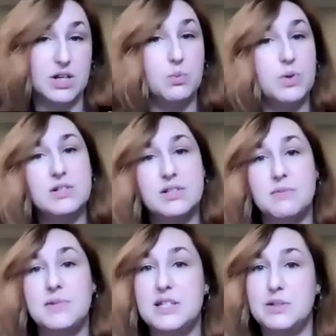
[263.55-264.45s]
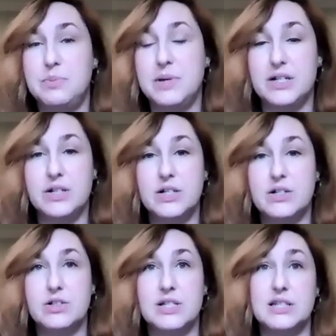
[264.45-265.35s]
What are some of these
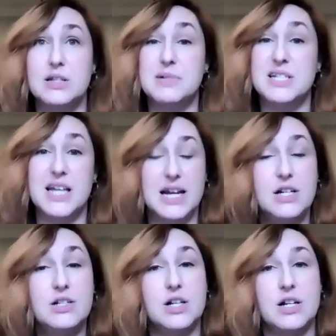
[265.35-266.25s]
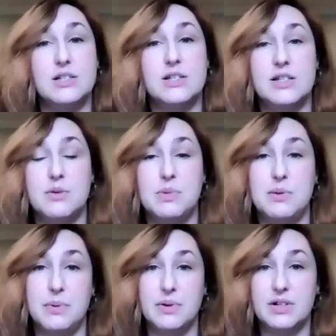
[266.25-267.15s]
barriers and limitations that
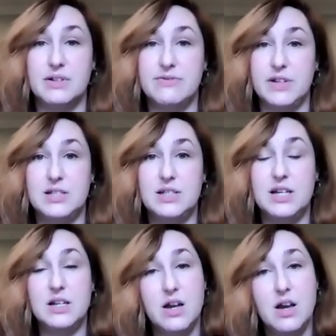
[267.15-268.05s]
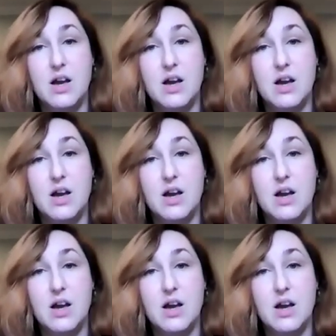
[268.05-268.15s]
people are facing